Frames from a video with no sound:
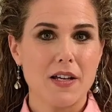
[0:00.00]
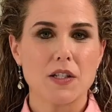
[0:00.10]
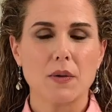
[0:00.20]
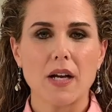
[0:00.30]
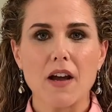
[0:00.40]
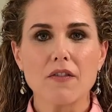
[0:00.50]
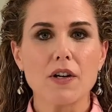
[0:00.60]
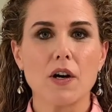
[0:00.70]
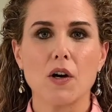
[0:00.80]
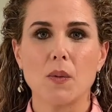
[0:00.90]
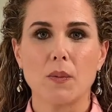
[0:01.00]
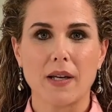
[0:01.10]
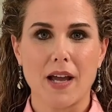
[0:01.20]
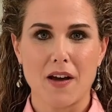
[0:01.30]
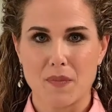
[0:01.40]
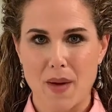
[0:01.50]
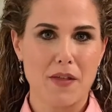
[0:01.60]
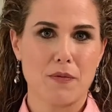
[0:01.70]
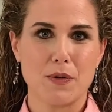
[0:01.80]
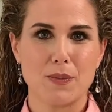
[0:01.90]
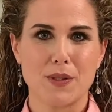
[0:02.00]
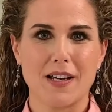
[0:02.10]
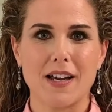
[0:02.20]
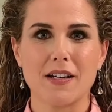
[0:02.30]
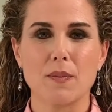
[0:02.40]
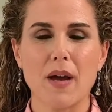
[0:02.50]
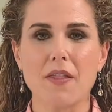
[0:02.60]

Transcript: So in every home we have bathrooms, and your